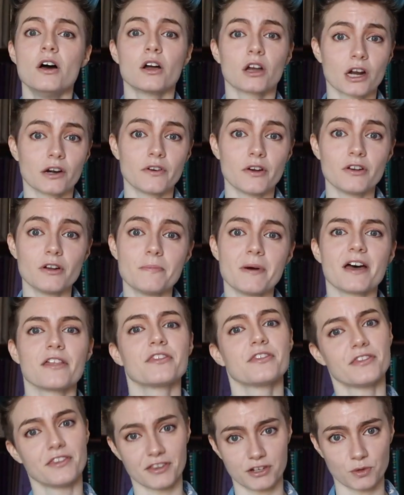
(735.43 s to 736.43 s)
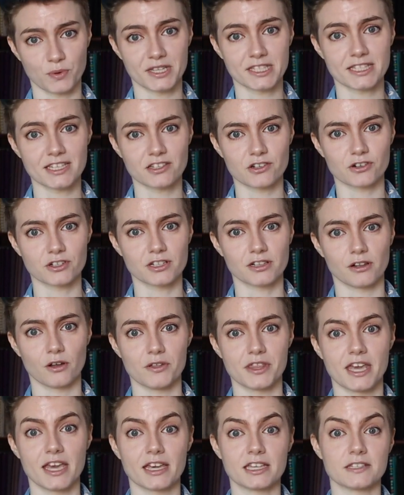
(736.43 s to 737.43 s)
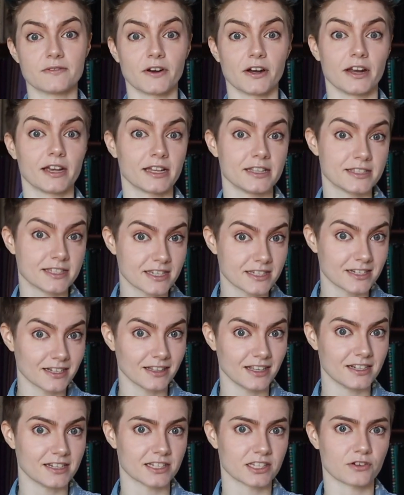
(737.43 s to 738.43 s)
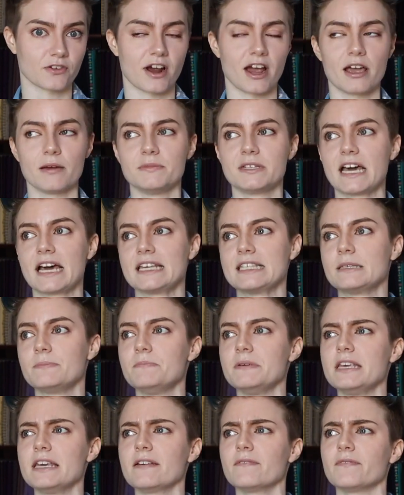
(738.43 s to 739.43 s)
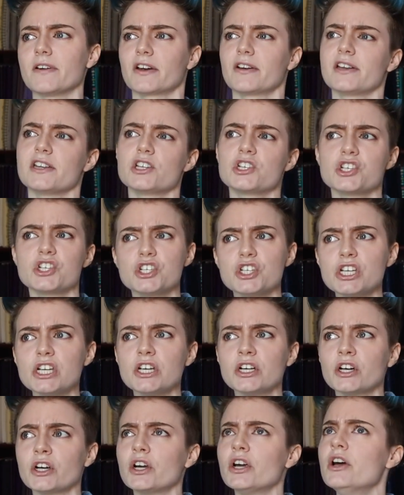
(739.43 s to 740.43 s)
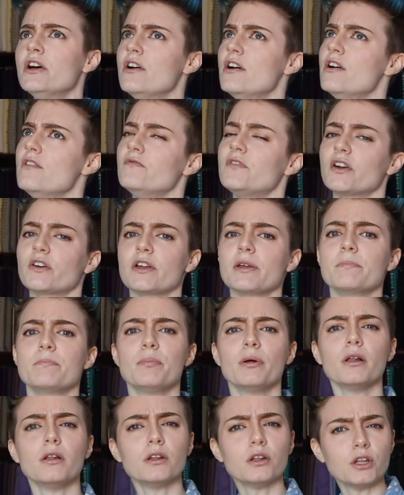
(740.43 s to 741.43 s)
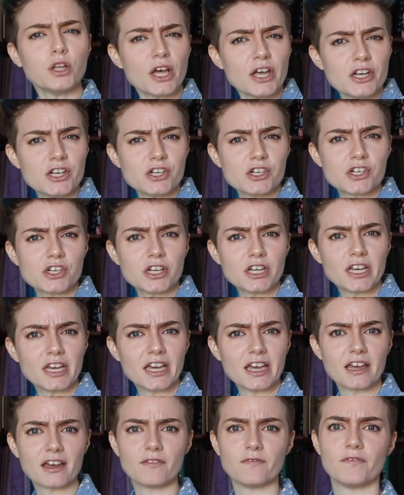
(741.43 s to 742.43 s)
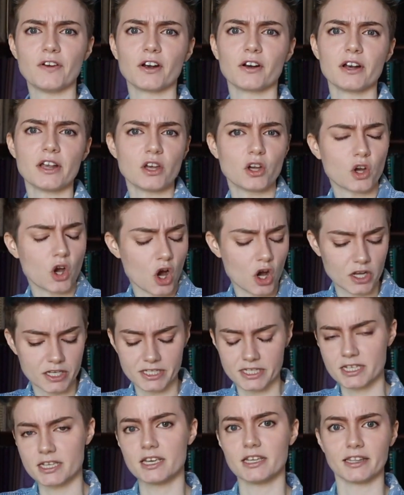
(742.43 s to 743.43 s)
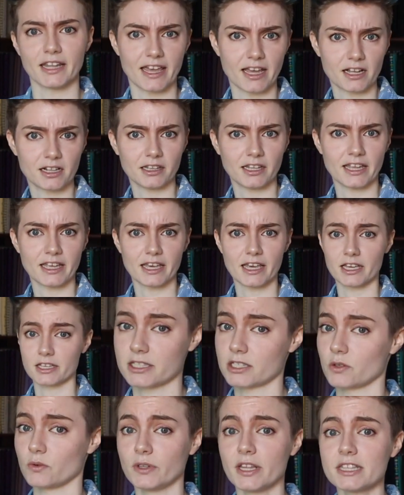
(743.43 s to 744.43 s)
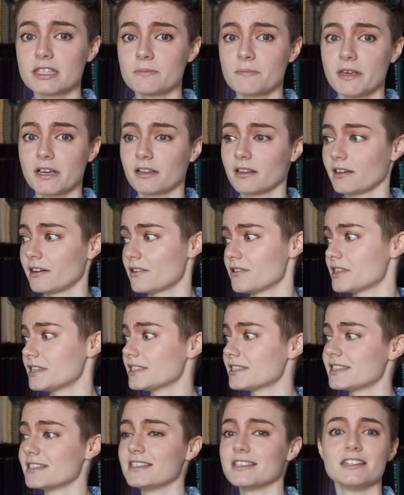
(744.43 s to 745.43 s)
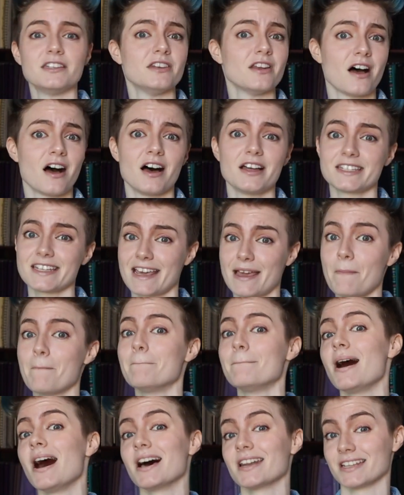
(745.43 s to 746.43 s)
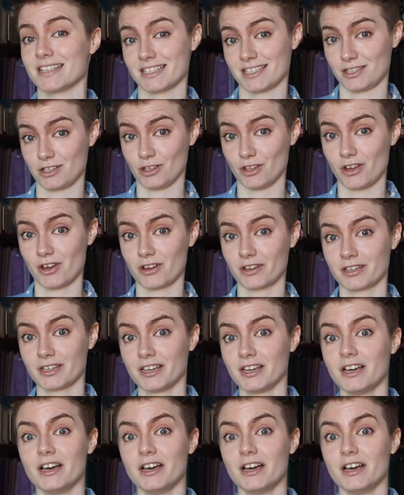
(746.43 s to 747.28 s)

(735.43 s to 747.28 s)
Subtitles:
Corona Beth, the twin sister's clothing, is very consistently described as being very sheer, very plunging, very gauzy and like clinging, so let's be clear, this is not a modest look.